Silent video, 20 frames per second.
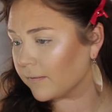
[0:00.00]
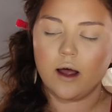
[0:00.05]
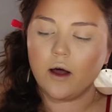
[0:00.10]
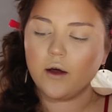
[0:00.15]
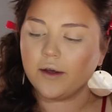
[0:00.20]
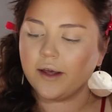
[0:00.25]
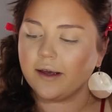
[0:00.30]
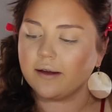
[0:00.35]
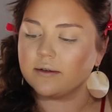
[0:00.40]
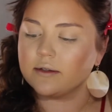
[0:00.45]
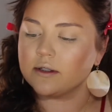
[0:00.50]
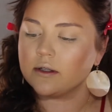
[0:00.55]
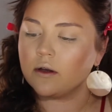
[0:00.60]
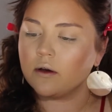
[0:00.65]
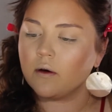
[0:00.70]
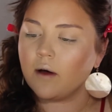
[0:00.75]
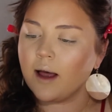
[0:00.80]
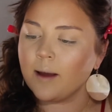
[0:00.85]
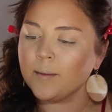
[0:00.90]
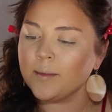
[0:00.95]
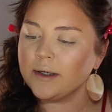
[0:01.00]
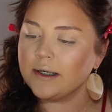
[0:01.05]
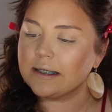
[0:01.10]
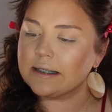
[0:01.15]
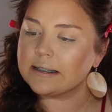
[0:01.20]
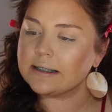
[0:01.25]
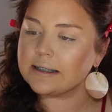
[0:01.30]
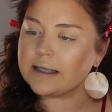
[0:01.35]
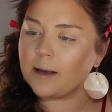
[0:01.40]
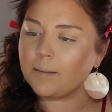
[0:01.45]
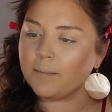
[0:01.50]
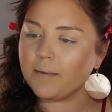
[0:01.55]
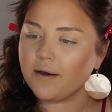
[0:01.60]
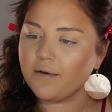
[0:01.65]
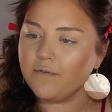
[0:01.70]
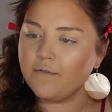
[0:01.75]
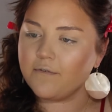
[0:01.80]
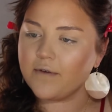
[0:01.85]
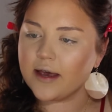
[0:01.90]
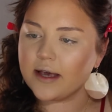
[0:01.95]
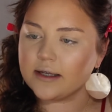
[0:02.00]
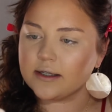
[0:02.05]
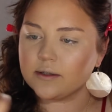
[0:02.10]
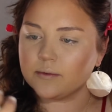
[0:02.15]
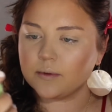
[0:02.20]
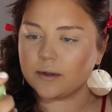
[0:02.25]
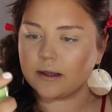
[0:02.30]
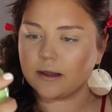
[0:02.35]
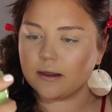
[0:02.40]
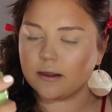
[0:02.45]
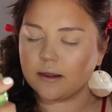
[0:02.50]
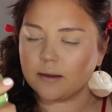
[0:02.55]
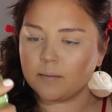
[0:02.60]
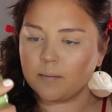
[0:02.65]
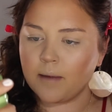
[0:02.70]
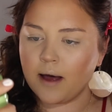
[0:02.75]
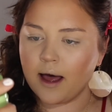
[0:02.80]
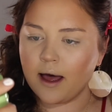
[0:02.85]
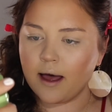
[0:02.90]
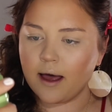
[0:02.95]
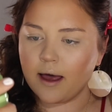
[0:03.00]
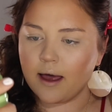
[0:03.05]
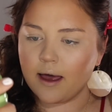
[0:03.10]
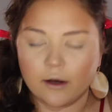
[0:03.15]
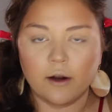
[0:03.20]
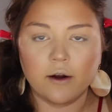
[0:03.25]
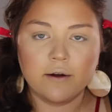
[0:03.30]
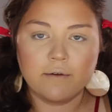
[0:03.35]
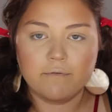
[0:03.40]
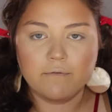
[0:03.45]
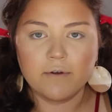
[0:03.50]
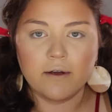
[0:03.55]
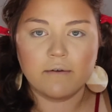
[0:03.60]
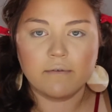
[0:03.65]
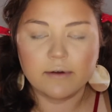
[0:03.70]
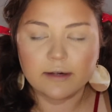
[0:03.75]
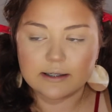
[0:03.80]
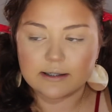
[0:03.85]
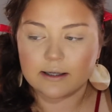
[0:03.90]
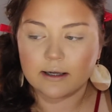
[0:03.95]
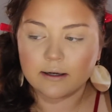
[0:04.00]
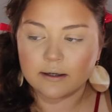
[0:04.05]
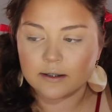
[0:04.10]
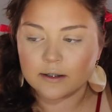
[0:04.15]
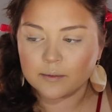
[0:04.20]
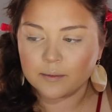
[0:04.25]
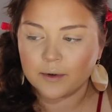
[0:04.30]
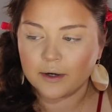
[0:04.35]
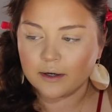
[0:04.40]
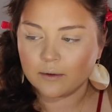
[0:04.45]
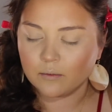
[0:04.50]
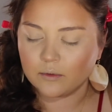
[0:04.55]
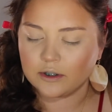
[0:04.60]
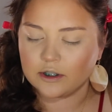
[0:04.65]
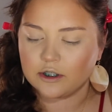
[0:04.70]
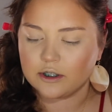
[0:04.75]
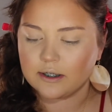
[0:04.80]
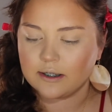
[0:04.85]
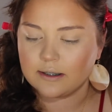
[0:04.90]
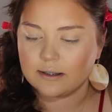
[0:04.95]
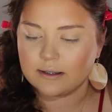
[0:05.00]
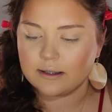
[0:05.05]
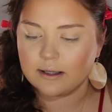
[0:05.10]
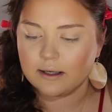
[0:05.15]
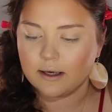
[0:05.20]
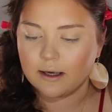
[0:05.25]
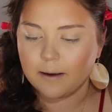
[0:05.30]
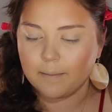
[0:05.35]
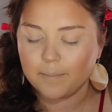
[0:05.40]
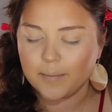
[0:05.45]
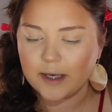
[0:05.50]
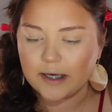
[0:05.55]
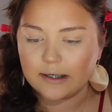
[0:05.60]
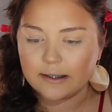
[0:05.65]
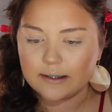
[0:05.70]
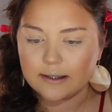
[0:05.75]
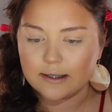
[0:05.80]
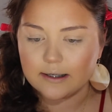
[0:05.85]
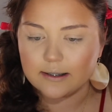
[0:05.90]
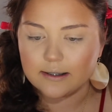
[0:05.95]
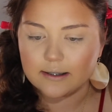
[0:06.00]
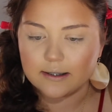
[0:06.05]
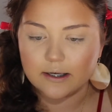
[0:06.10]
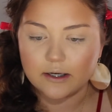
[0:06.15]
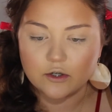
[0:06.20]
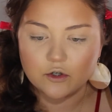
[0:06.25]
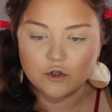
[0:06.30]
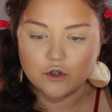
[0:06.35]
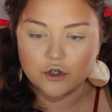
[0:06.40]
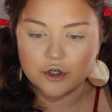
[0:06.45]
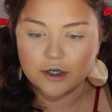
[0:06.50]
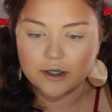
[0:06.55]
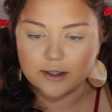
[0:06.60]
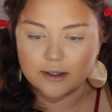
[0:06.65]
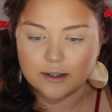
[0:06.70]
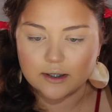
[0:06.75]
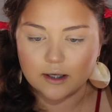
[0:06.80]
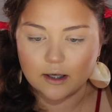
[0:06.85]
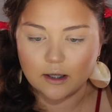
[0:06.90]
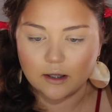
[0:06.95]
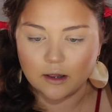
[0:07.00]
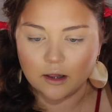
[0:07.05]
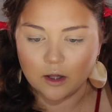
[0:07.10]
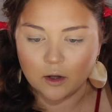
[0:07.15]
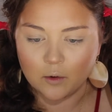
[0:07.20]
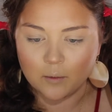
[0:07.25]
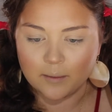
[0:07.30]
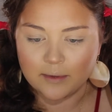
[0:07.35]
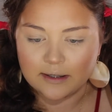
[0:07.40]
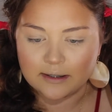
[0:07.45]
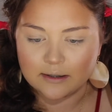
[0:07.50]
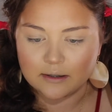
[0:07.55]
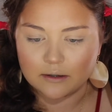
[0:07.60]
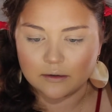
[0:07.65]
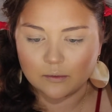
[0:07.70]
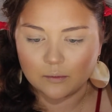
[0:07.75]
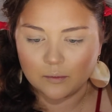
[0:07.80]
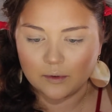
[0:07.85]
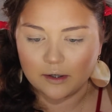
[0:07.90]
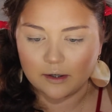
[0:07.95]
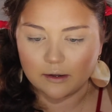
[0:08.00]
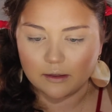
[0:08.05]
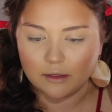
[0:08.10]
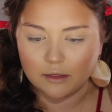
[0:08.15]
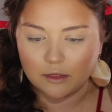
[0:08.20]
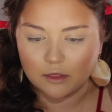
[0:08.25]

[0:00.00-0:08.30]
Okay, so I'm going to set my face with my current favorite setting spray, which is the Pixi Skin Treats Glow Mist with